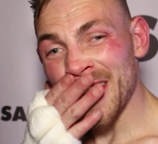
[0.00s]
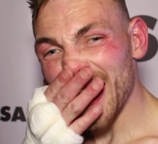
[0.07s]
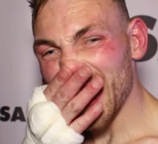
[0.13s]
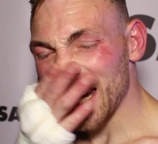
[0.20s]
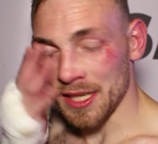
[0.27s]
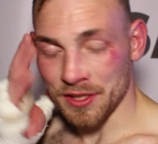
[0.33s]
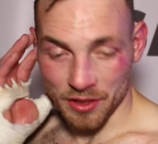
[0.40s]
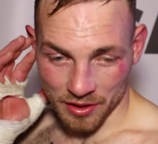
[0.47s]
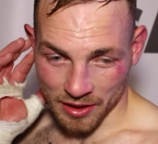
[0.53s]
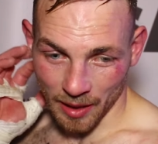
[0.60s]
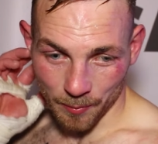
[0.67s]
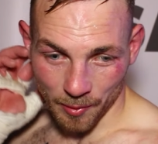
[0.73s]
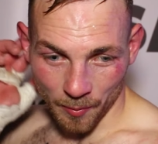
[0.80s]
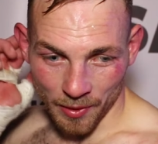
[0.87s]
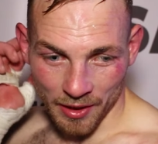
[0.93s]
Yeah, it's just
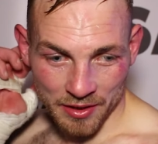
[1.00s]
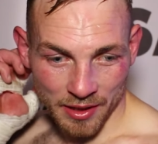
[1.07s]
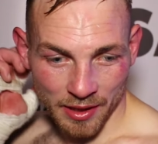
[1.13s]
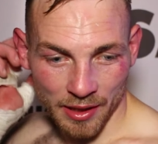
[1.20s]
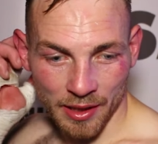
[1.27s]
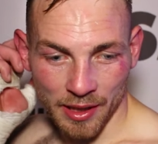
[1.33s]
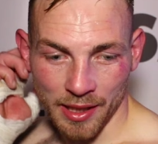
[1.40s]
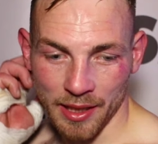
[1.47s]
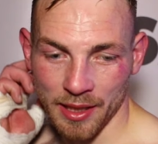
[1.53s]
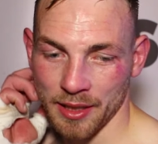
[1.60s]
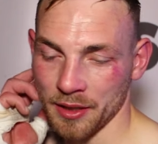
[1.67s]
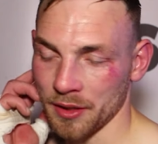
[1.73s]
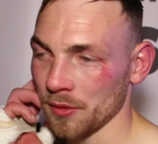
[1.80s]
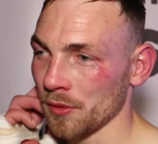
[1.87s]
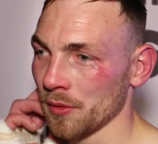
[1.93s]
keeping busy, and you know,
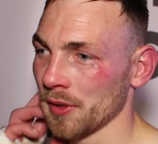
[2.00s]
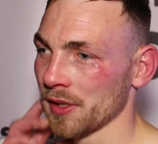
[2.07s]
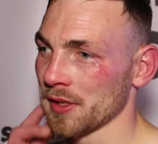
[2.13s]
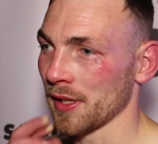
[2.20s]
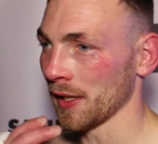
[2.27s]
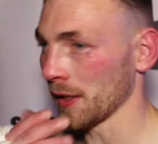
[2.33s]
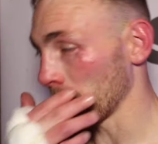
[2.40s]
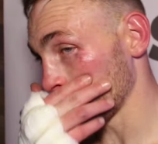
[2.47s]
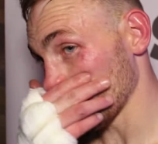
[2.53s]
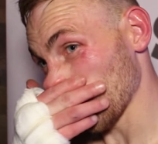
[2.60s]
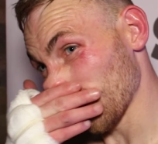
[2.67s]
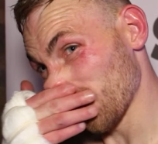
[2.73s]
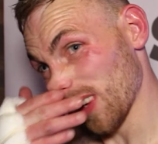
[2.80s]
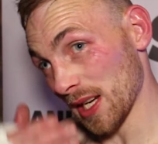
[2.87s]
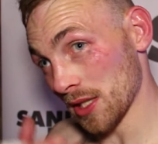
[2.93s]
like, you know, it's like I
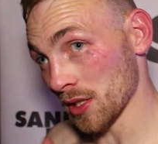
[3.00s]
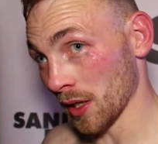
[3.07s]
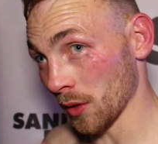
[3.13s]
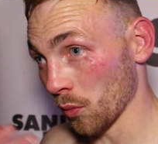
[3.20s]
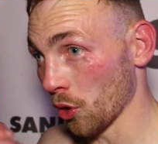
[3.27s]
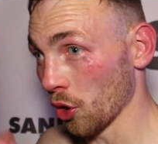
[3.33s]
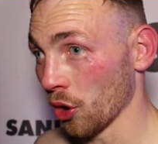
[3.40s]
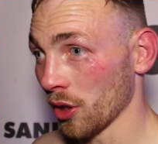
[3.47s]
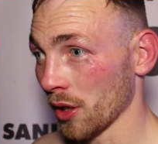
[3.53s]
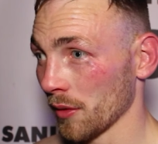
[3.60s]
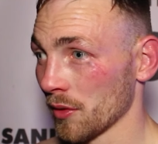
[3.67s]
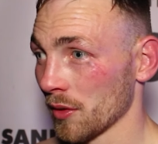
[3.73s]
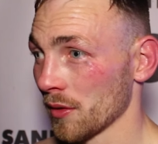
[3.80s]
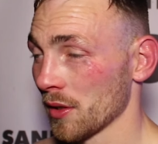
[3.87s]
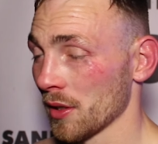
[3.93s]
just mentioned, like, work,
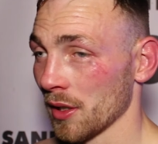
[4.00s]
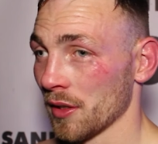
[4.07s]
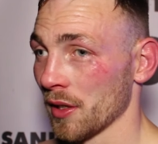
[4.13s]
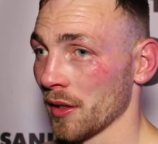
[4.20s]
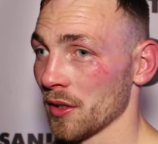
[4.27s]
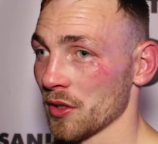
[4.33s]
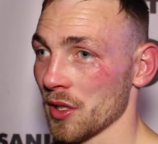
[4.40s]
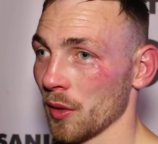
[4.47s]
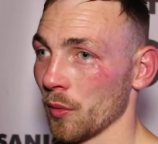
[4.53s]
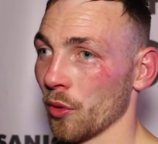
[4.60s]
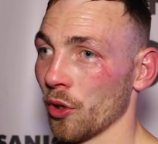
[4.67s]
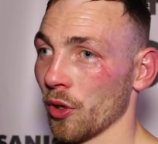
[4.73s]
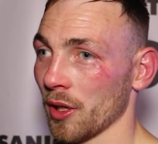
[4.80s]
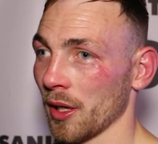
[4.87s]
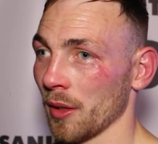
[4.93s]
I continuously
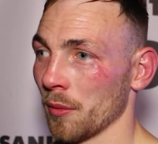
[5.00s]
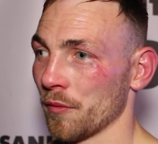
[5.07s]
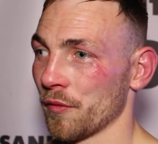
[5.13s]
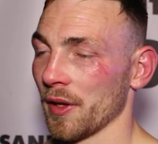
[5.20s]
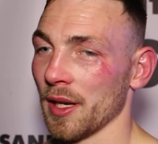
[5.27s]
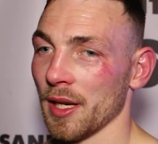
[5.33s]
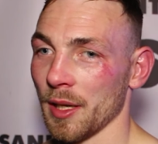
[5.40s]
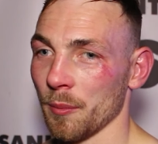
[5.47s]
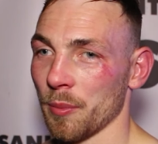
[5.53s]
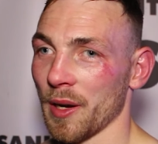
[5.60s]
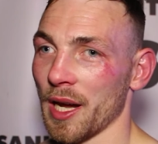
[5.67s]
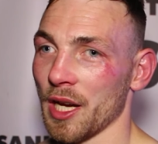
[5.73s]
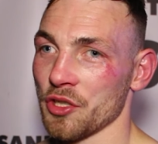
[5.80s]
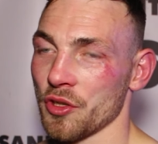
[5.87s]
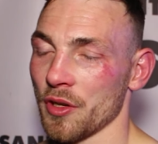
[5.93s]
working with Veiline
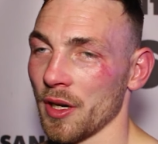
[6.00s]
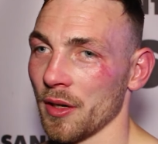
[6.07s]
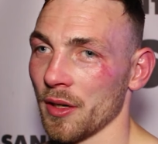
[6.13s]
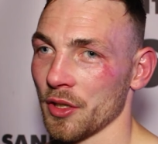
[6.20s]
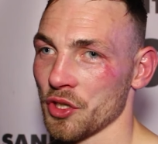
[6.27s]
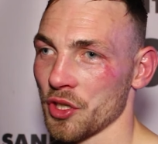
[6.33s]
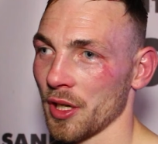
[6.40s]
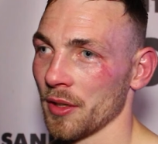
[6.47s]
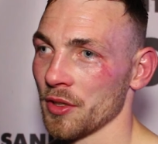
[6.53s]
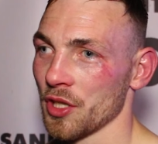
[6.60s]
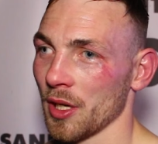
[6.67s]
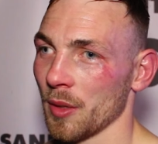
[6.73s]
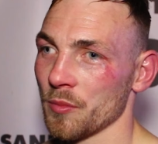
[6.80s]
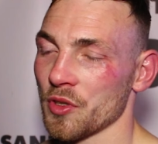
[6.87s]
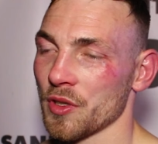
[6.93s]
plastering, like Shane
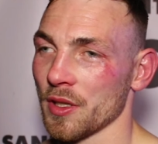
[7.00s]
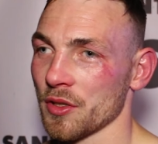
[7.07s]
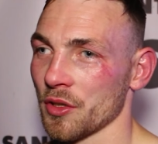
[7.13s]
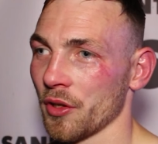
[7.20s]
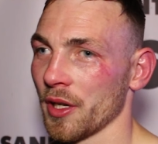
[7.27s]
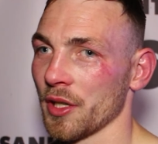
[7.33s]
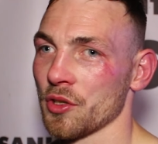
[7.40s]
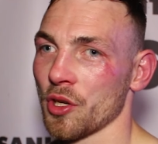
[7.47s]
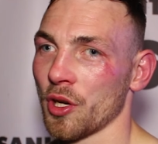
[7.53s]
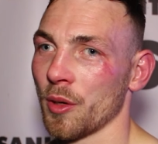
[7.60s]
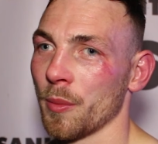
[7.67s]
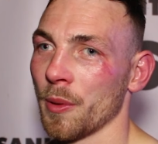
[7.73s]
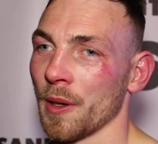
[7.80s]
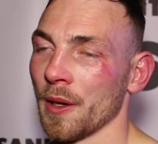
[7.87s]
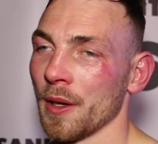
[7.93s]
James does a great
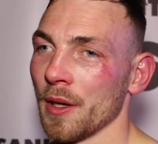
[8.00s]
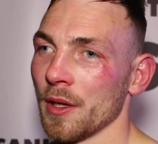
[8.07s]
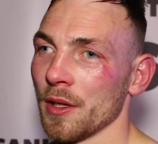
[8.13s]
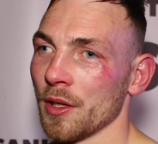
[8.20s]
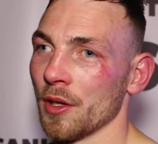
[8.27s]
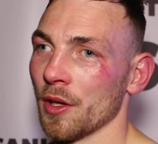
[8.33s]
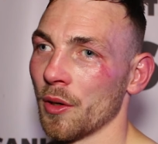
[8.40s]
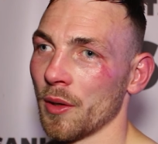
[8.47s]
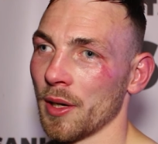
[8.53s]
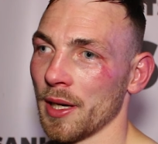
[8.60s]
job, you know.